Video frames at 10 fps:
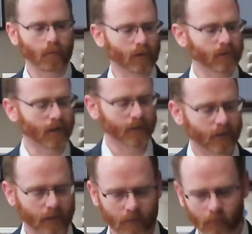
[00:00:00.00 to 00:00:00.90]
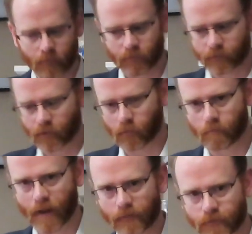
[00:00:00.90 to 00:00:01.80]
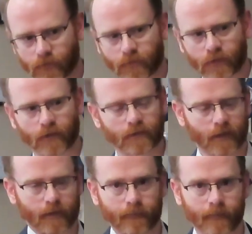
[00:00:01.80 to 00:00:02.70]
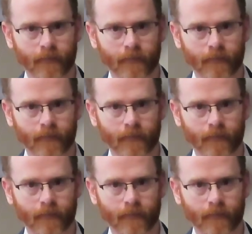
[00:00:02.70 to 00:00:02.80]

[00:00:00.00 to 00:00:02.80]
worked on with balance and things like that.